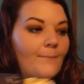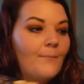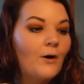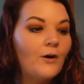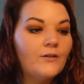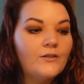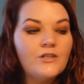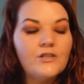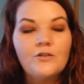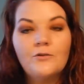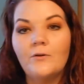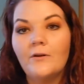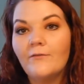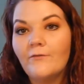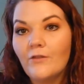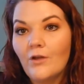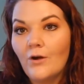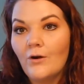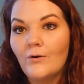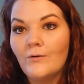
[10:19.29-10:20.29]
I bought two
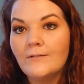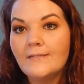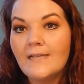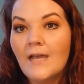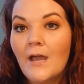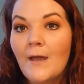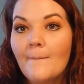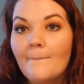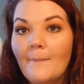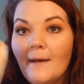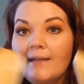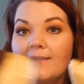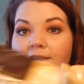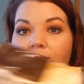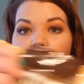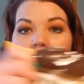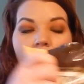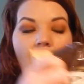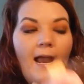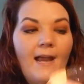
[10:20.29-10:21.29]
of those. My
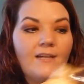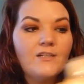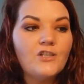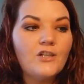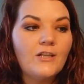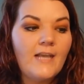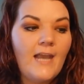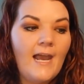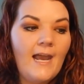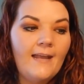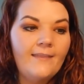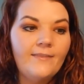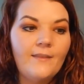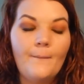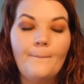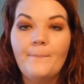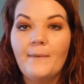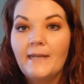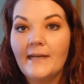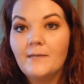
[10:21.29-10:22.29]
store actually had
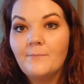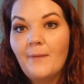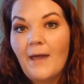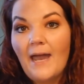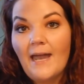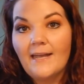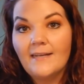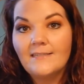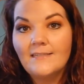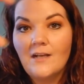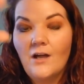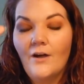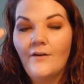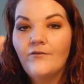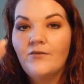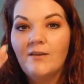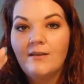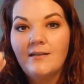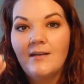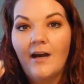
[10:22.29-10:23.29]
the big bags
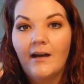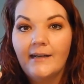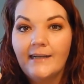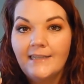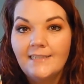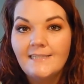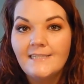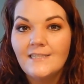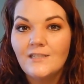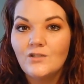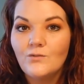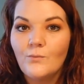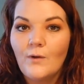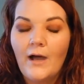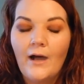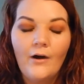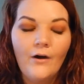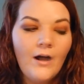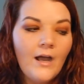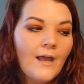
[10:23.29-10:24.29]
of the nuggets as
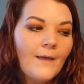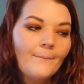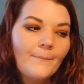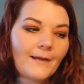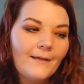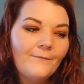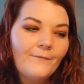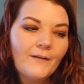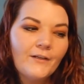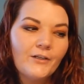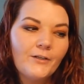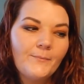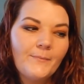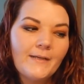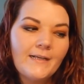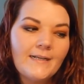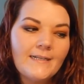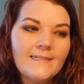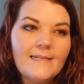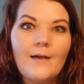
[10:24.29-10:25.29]
well, but I figured
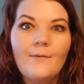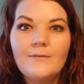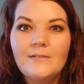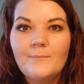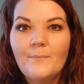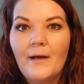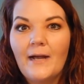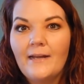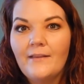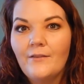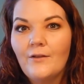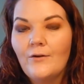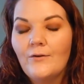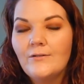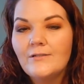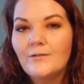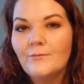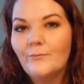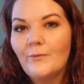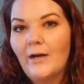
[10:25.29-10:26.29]
because I was buying
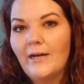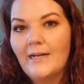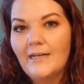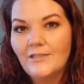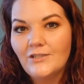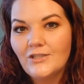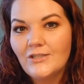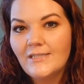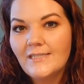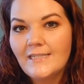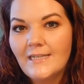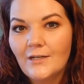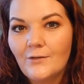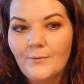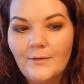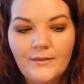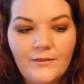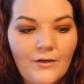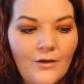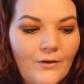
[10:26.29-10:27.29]
those, why not just stick
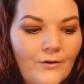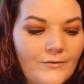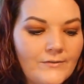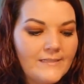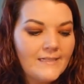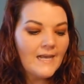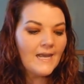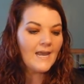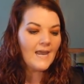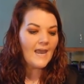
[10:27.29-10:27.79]
with those?